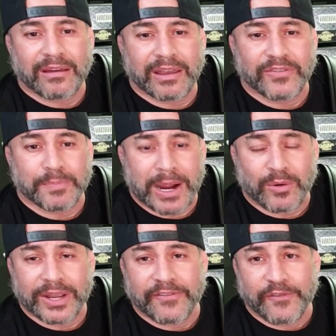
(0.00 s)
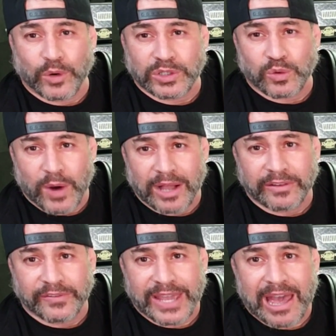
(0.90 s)
if you're powering a
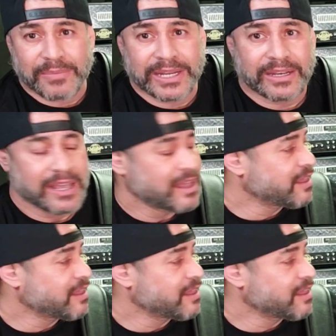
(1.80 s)
412 cabinet,